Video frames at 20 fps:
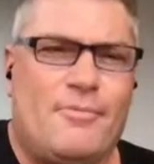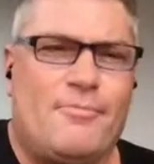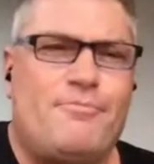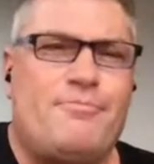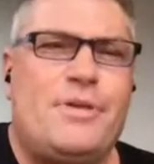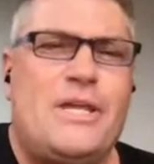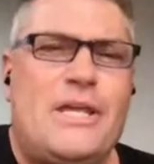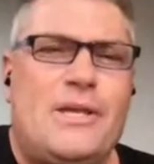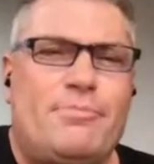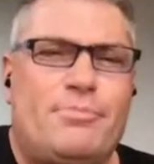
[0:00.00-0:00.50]

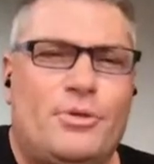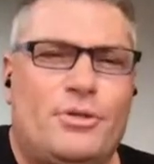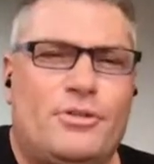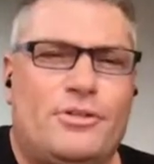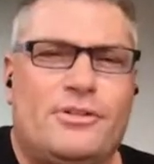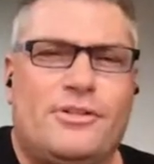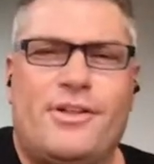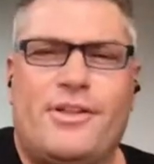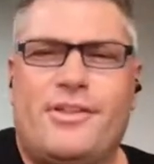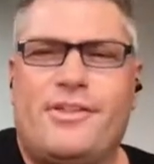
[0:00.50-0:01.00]

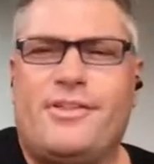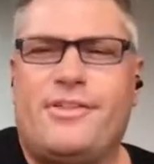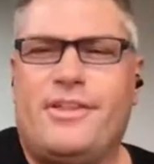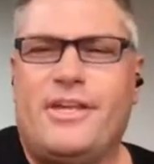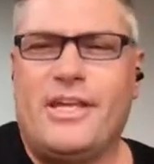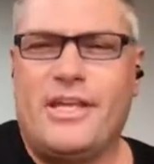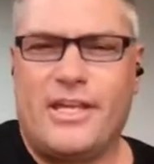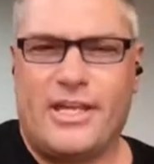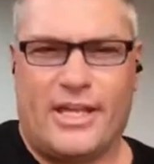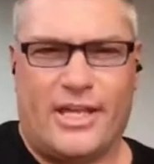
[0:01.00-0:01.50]
people
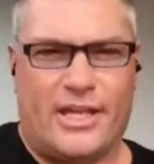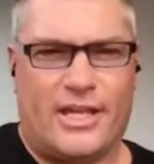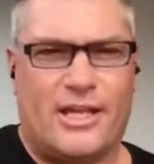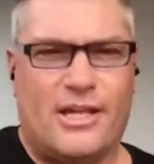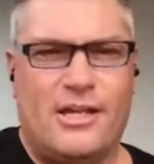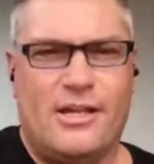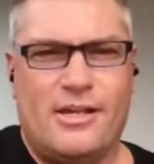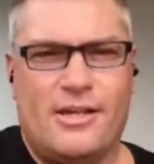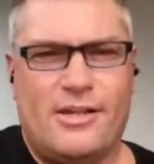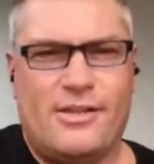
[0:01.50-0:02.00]

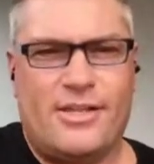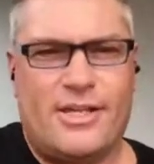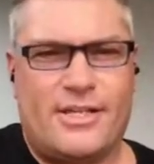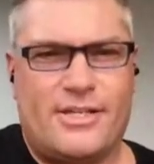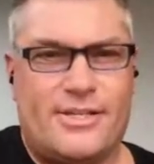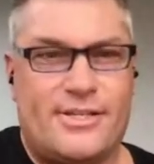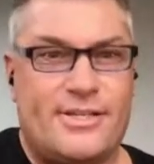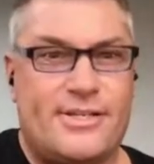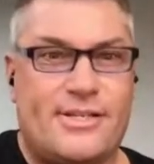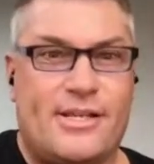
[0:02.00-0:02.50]
thinking
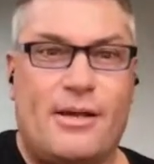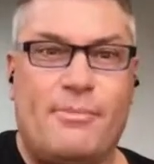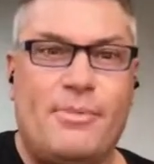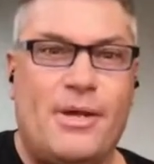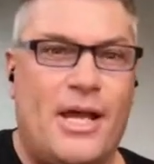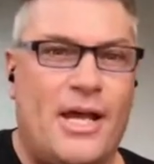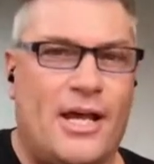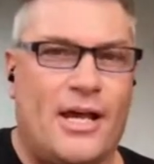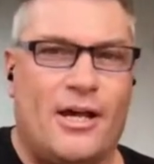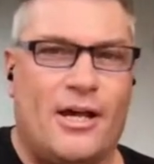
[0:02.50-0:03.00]
that
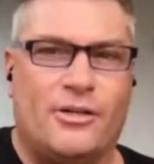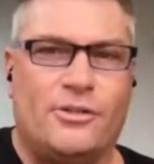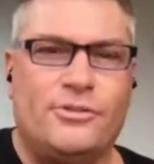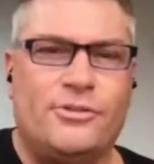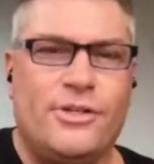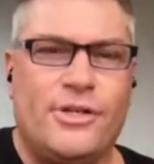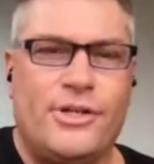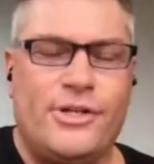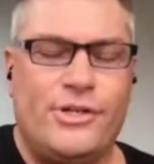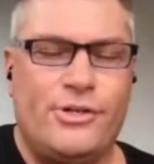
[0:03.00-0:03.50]

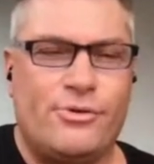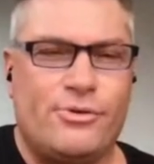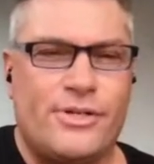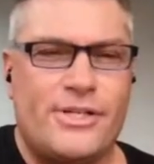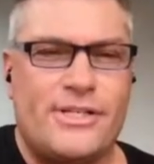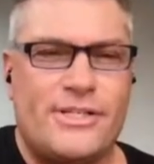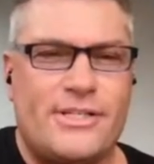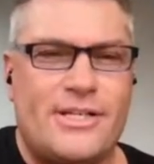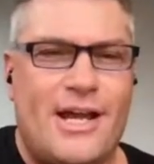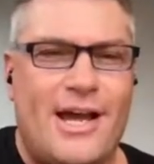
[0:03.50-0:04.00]
somehow you're
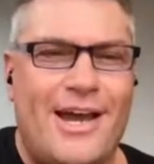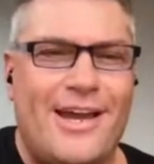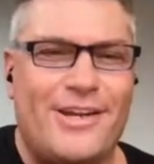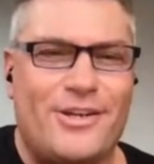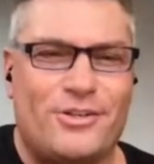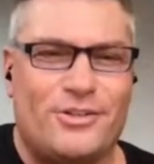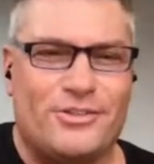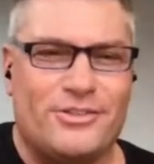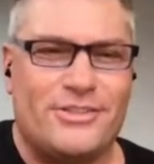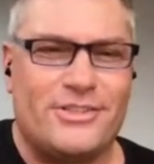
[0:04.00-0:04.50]

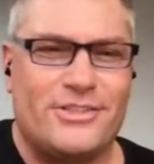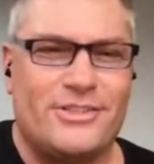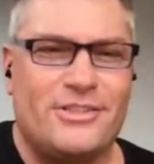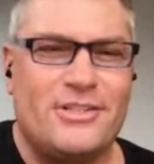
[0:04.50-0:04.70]
entitled